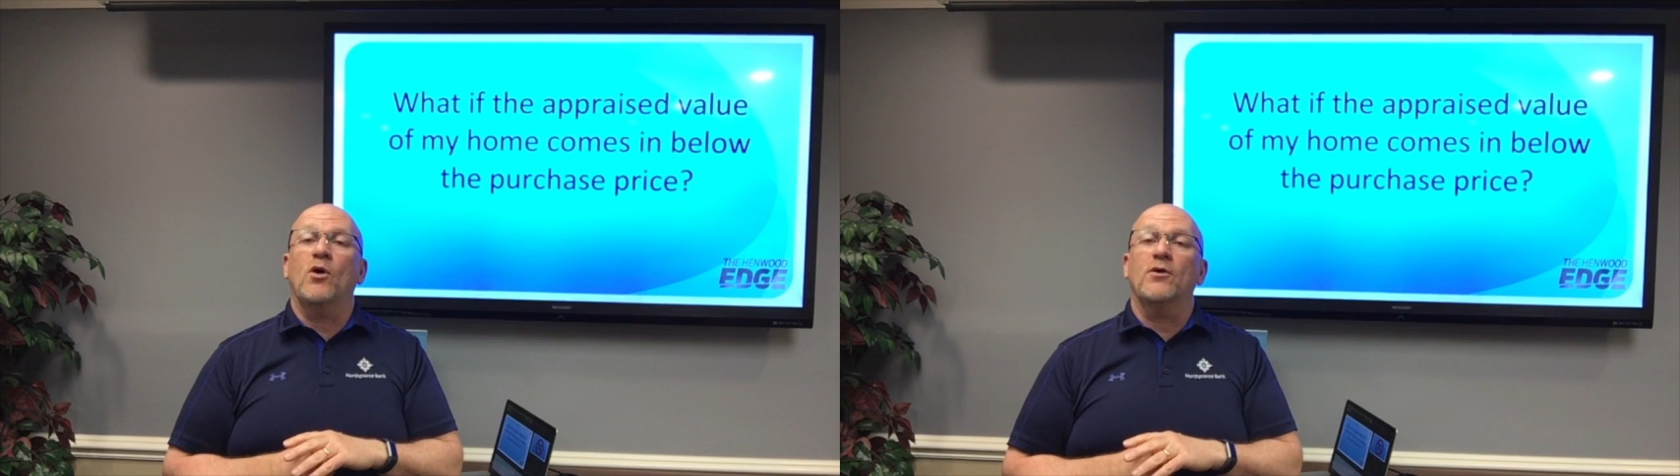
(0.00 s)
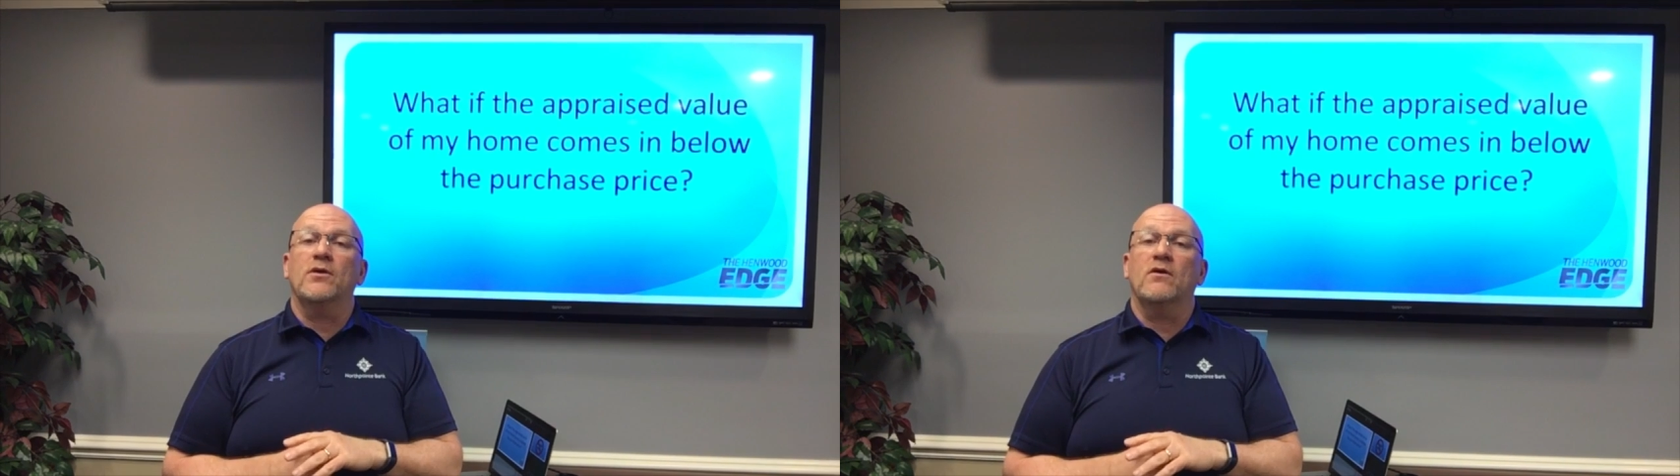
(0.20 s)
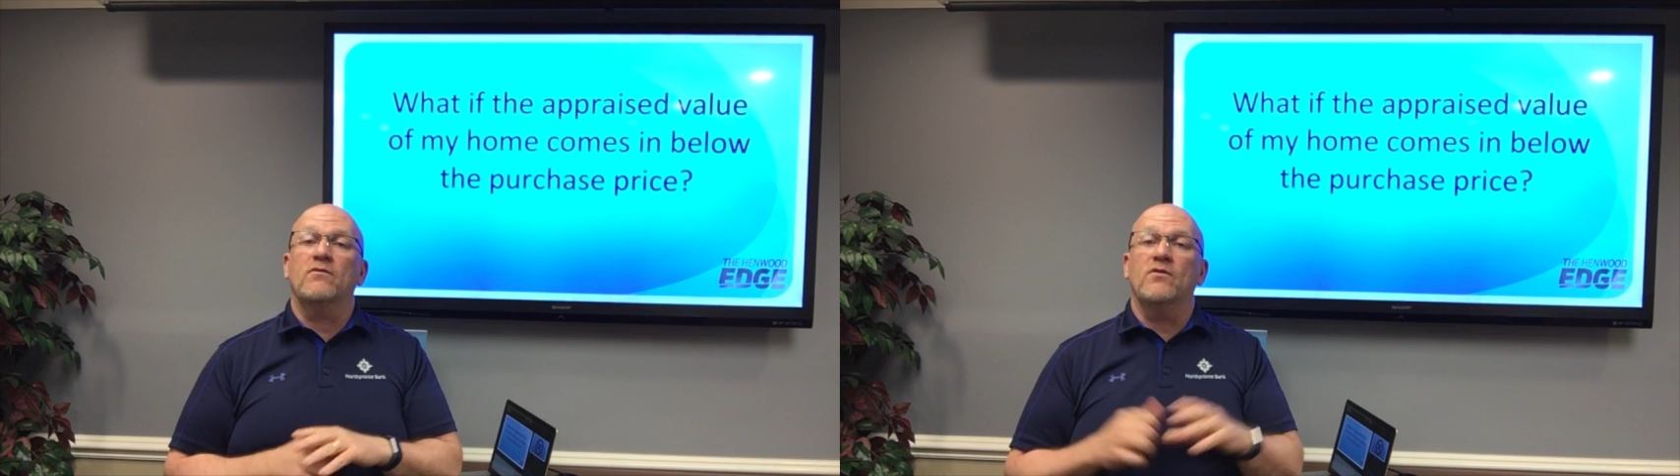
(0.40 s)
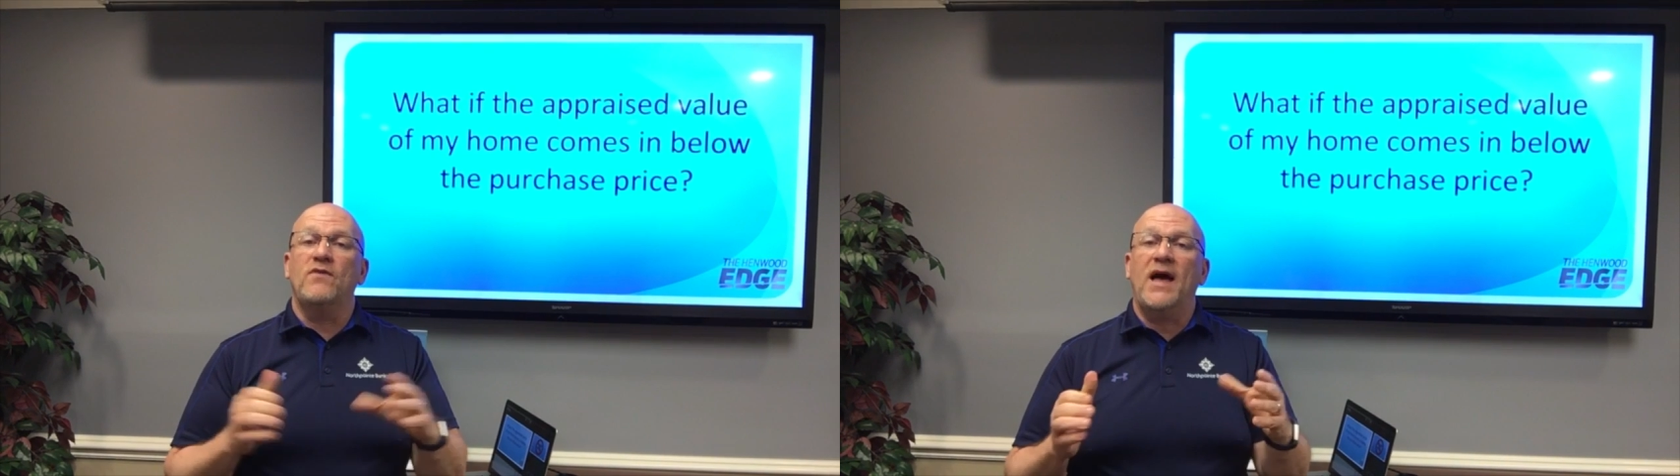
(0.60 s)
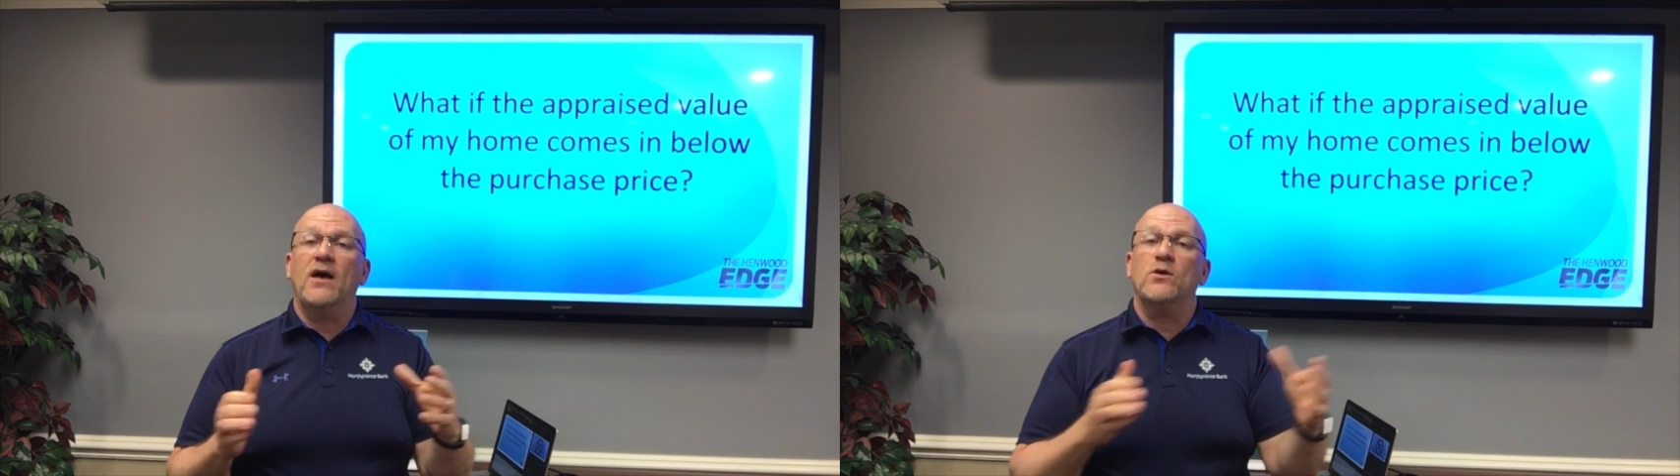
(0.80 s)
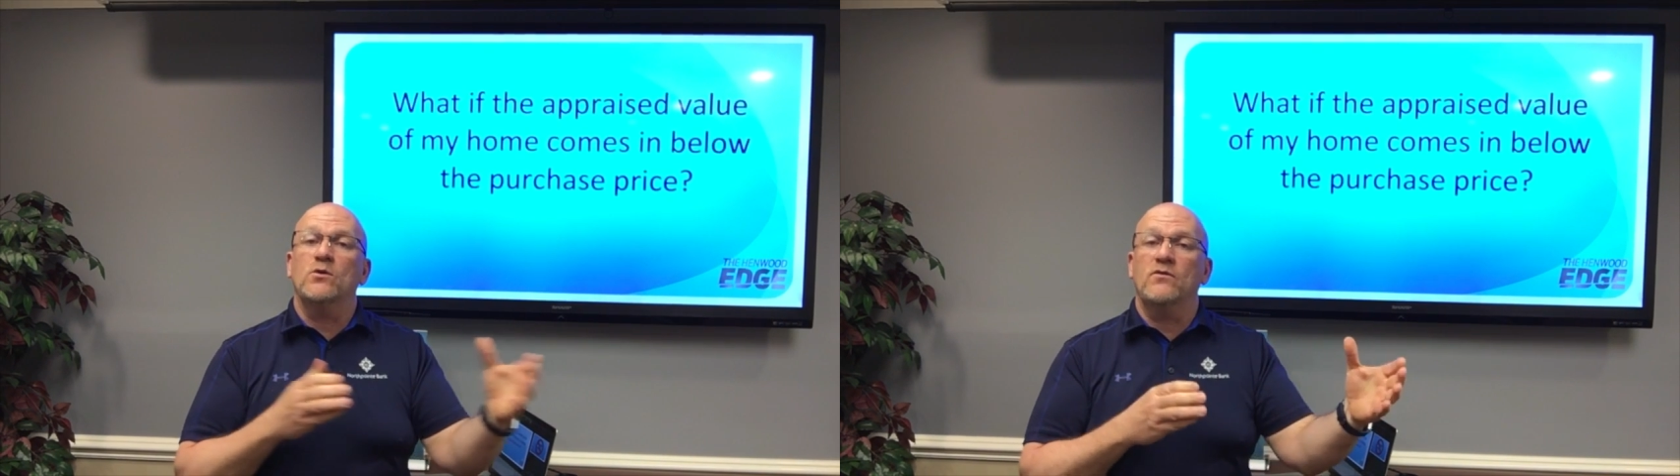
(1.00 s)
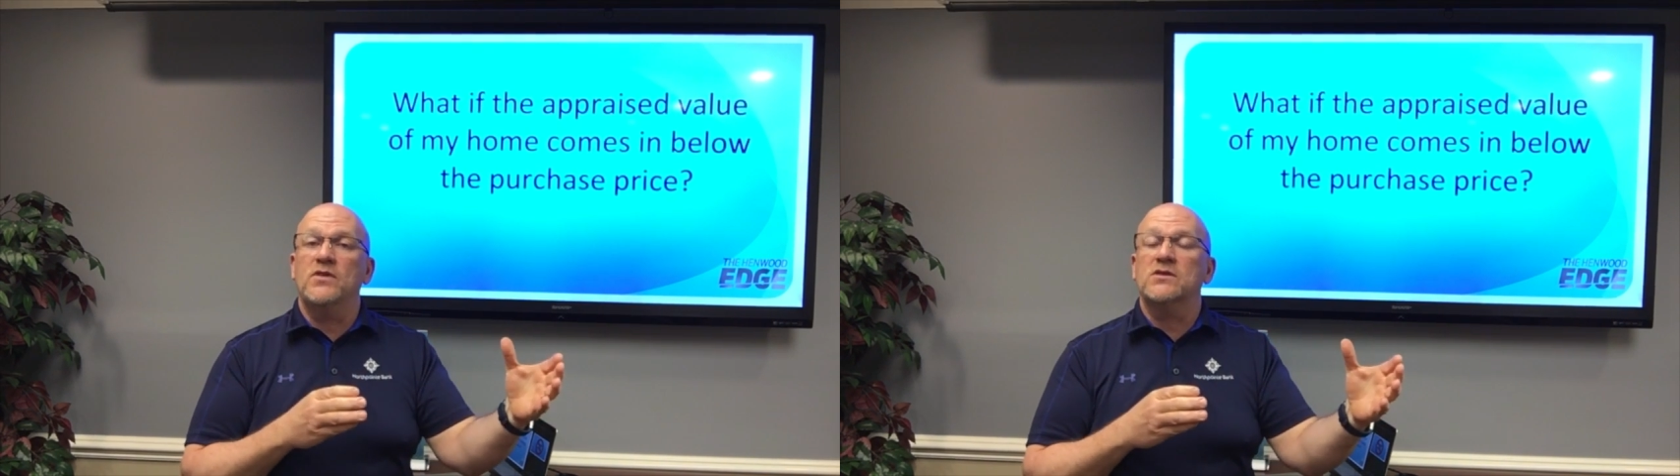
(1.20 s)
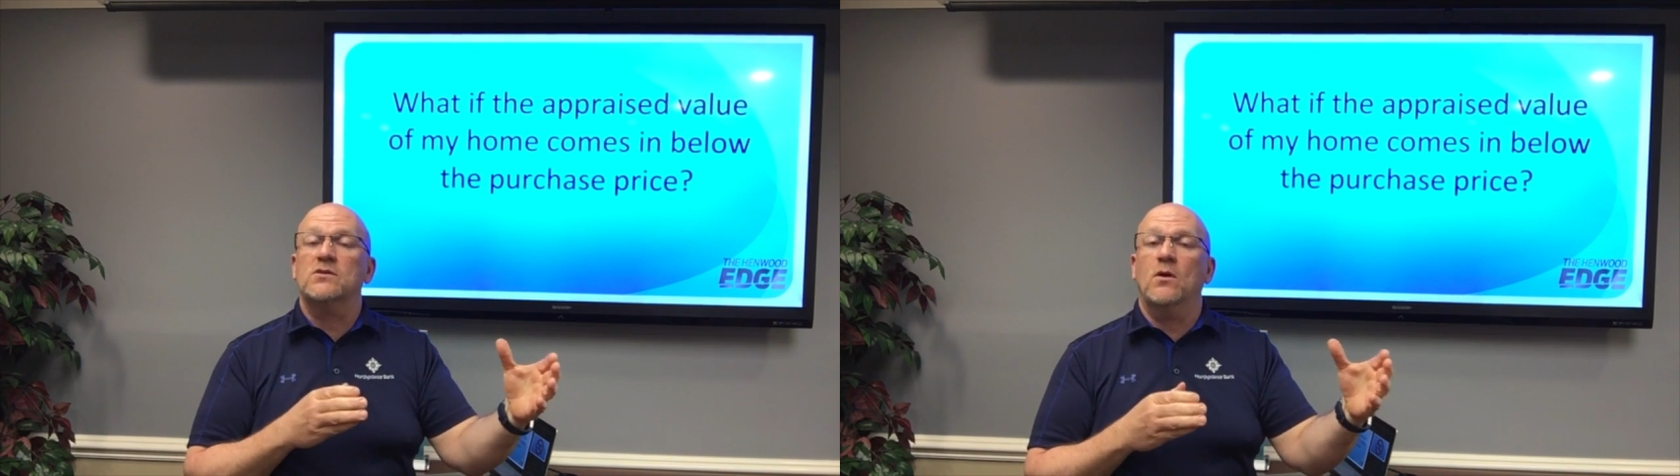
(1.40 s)
part of the value
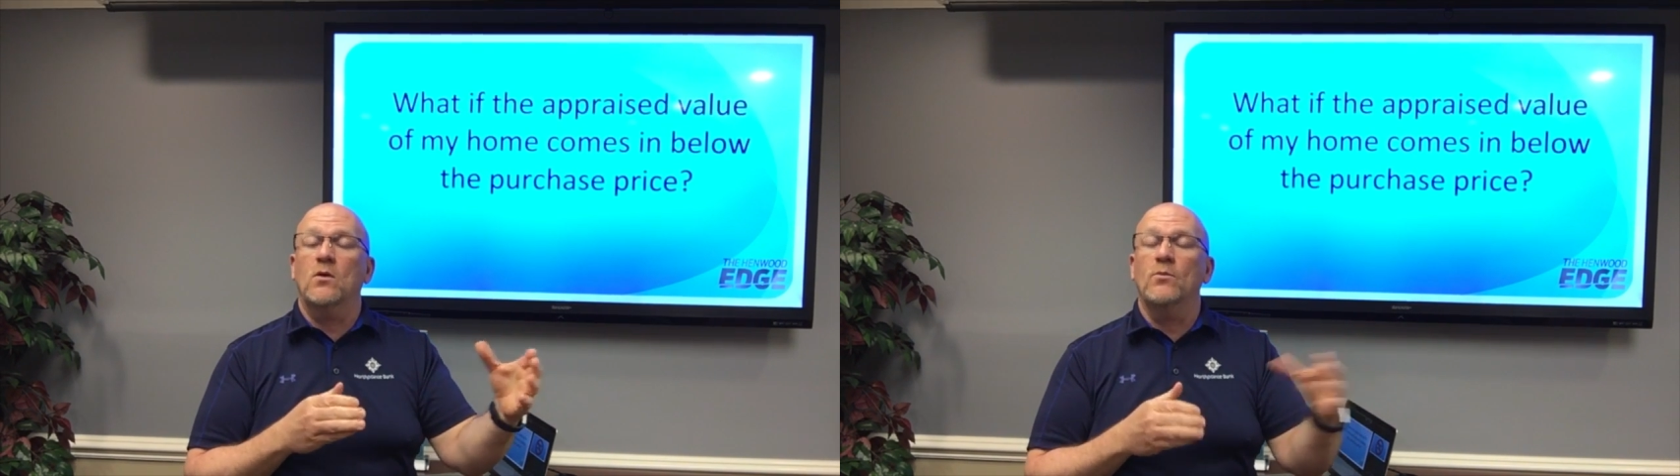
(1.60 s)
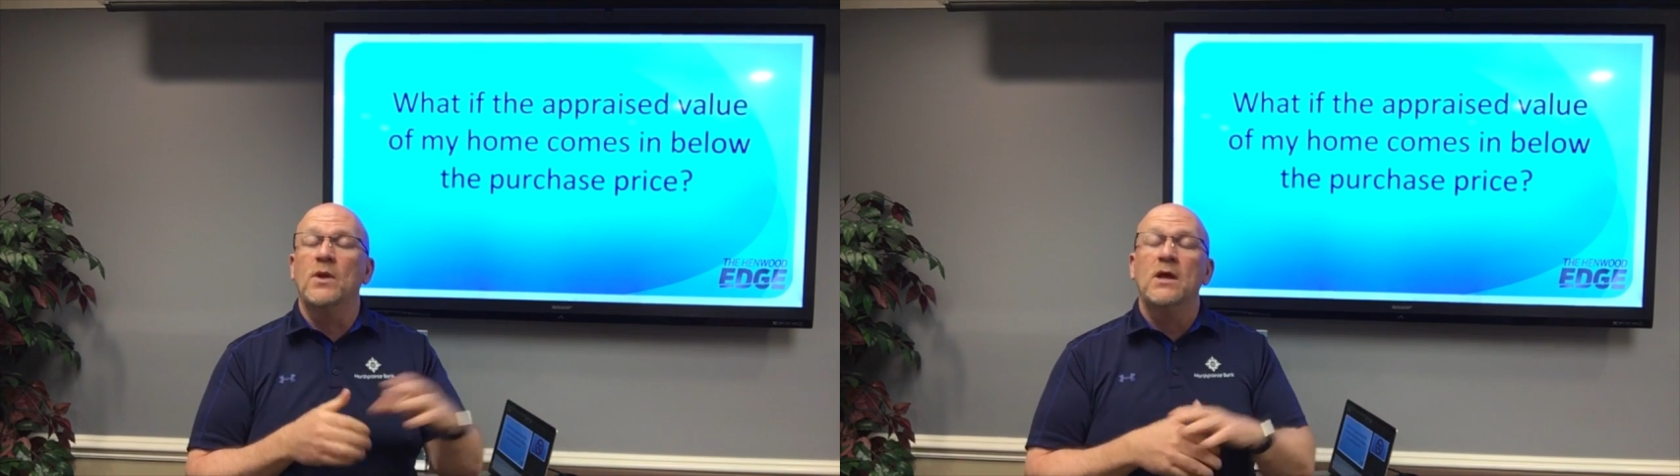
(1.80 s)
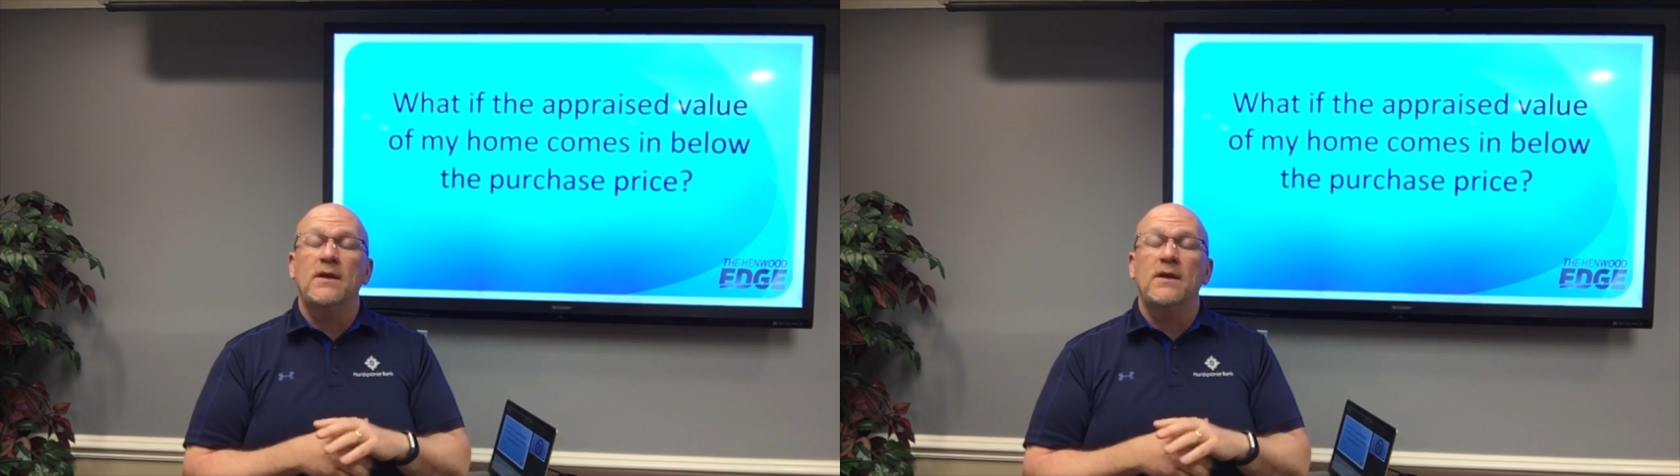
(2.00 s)
of this home?